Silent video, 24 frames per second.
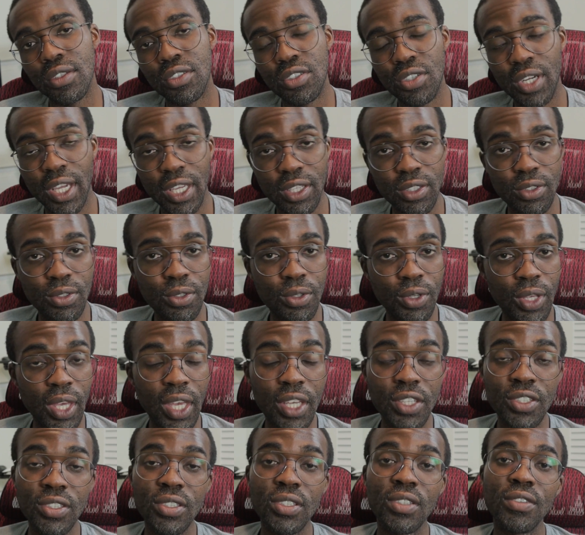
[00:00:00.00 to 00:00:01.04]
track the
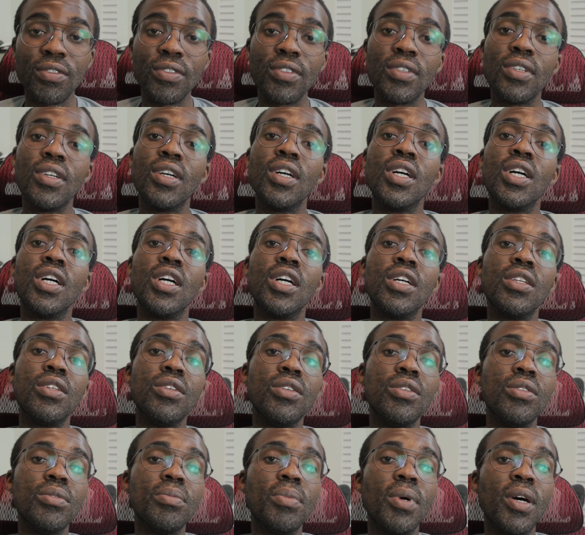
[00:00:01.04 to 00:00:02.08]
location of
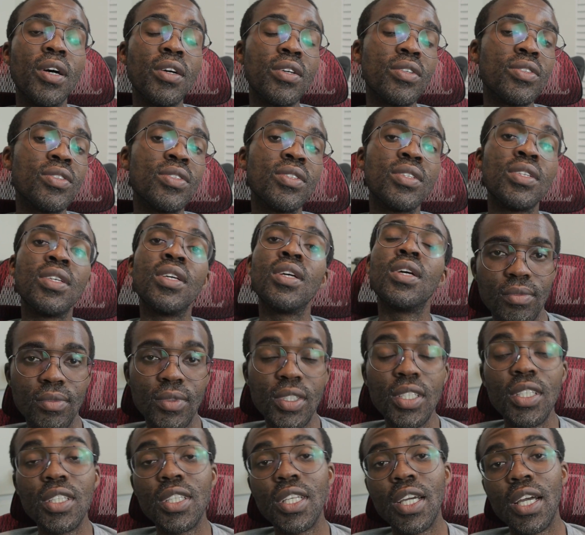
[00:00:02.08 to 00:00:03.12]
the U box.
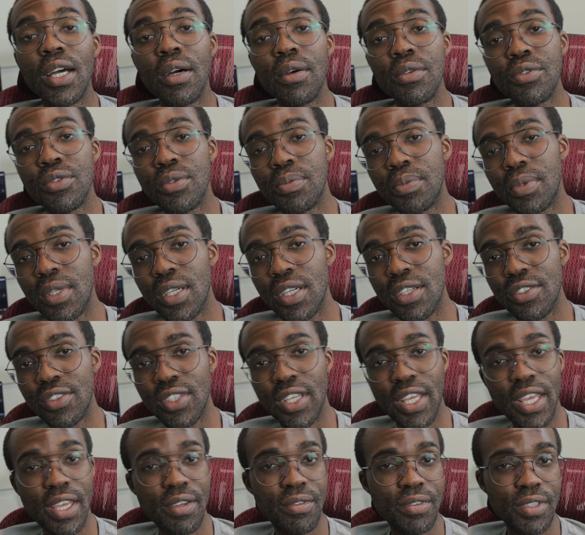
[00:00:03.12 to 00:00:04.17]
Now I was surprised
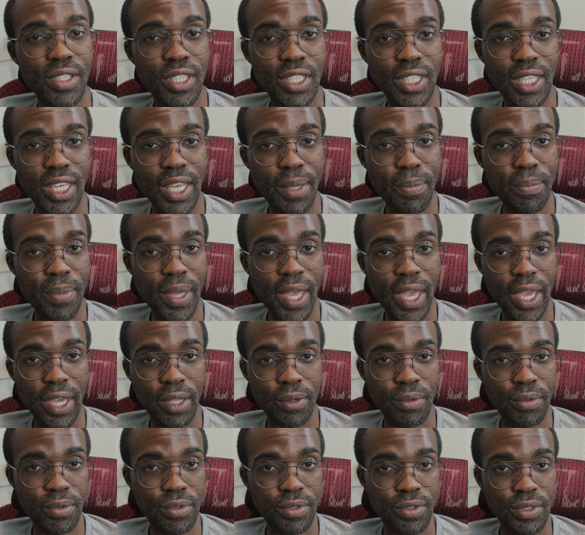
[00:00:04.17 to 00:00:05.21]
that everything I
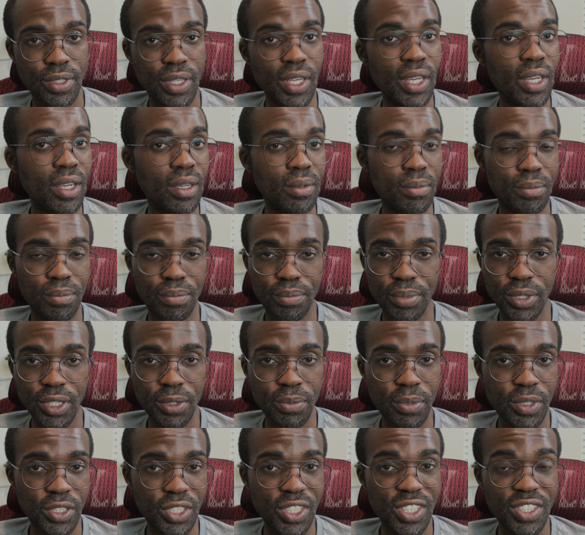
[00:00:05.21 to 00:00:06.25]
packed was
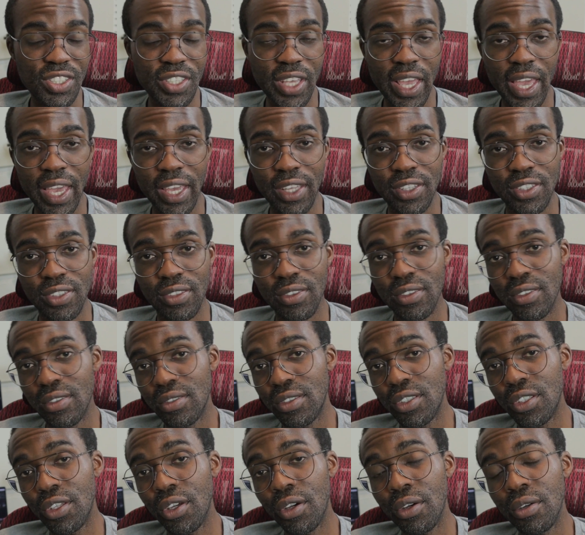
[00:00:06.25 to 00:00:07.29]
pretty much intact.
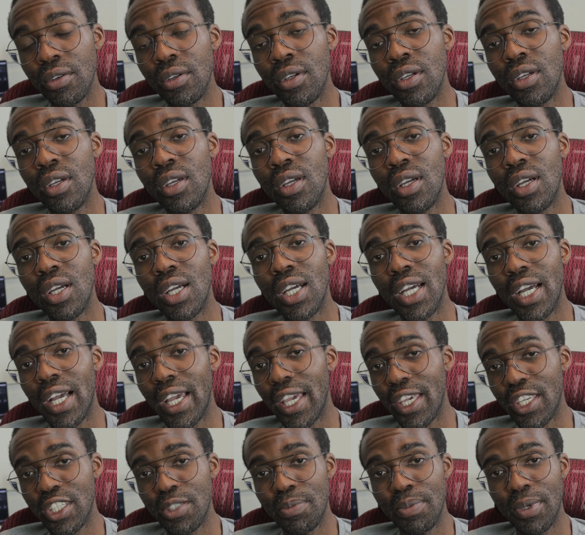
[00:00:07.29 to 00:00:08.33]

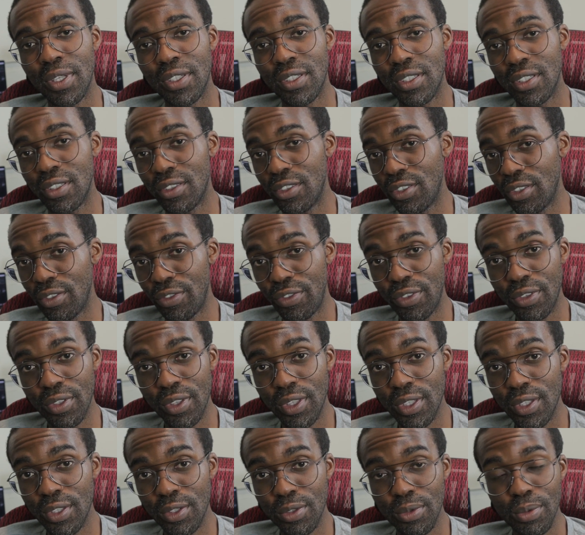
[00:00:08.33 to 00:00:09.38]
I expected a few
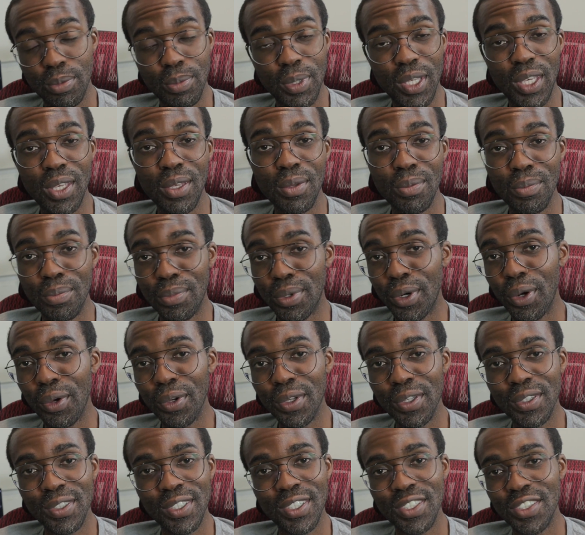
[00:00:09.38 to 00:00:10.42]
things would be
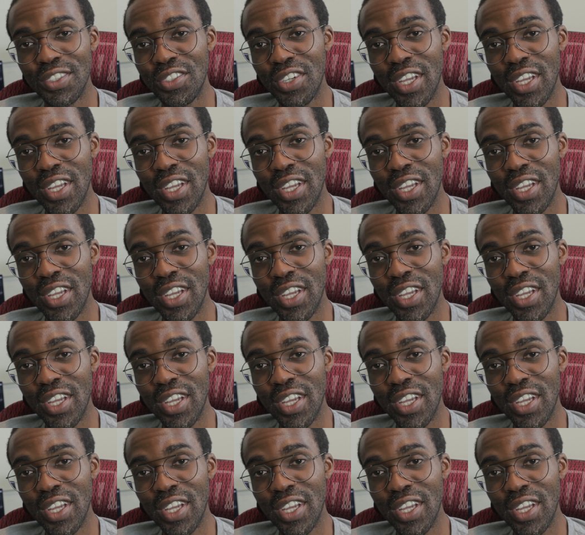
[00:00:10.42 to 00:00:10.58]
broken in